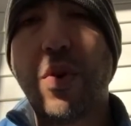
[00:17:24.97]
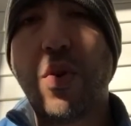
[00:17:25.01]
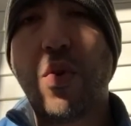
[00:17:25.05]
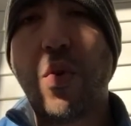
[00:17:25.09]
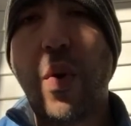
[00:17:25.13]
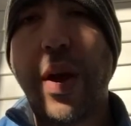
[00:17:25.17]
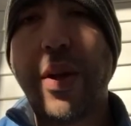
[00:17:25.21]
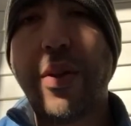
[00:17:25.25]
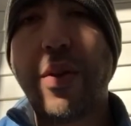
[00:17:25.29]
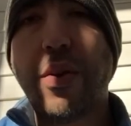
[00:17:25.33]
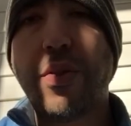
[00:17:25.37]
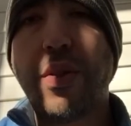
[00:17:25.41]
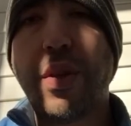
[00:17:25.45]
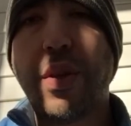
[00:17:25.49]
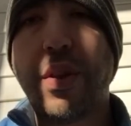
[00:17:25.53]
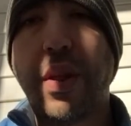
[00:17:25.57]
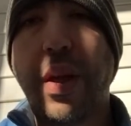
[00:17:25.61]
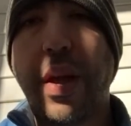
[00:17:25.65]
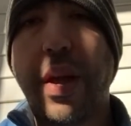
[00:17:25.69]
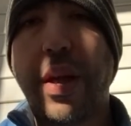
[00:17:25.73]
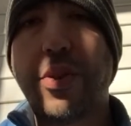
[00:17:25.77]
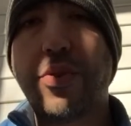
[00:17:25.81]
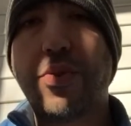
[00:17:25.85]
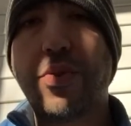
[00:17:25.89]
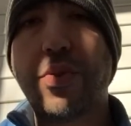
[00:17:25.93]
greater than
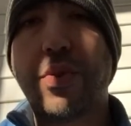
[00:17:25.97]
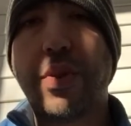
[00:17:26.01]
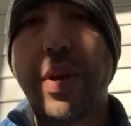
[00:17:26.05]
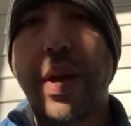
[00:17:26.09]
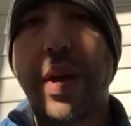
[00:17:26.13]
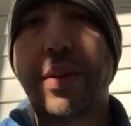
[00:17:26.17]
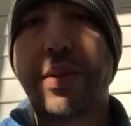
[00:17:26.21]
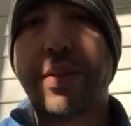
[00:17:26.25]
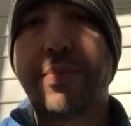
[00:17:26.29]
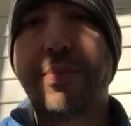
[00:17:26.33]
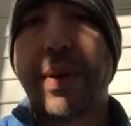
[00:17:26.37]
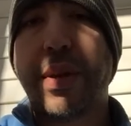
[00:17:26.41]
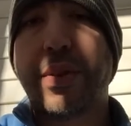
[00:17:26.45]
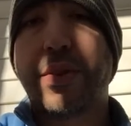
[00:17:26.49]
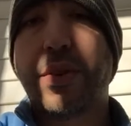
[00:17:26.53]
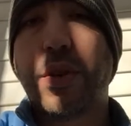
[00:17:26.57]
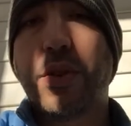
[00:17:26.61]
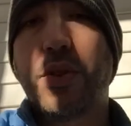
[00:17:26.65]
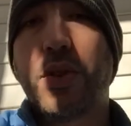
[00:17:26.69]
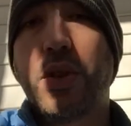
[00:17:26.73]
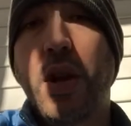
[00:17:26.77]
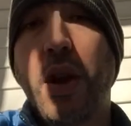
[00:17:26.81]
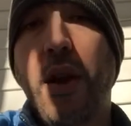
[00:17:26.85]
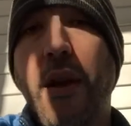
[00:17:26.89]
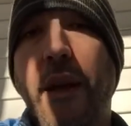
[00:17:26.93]
Andrew Tate's
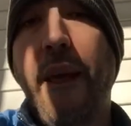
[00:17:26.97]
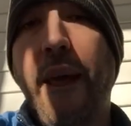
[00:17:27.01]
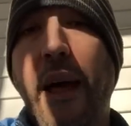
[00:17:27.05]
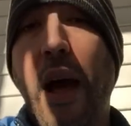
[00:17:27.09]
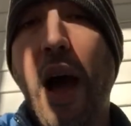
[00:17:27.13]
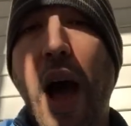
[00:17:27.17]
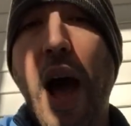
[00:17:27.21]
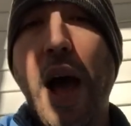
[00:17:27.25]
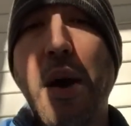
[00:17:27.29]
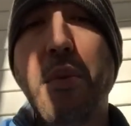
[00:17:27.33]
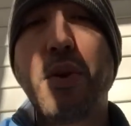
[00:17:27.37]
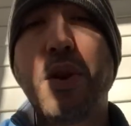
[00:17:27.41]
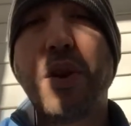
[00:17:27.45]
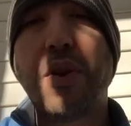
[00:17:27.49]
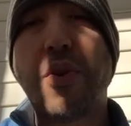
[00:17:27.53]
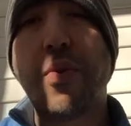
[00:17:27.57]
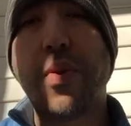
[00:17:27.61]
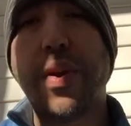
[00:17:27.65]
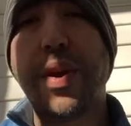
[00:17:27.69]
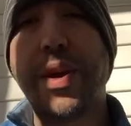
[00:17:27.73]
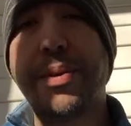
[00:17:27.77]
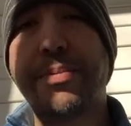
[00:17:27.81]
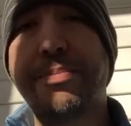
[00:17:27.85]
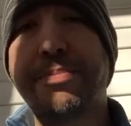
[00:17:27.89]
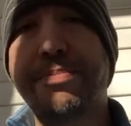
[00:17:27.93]
message. I would
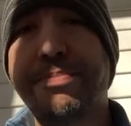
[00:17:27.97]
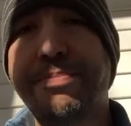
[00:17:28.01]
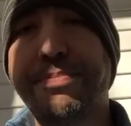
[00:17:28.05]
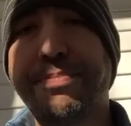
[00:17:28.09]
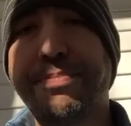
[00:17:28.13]
agree.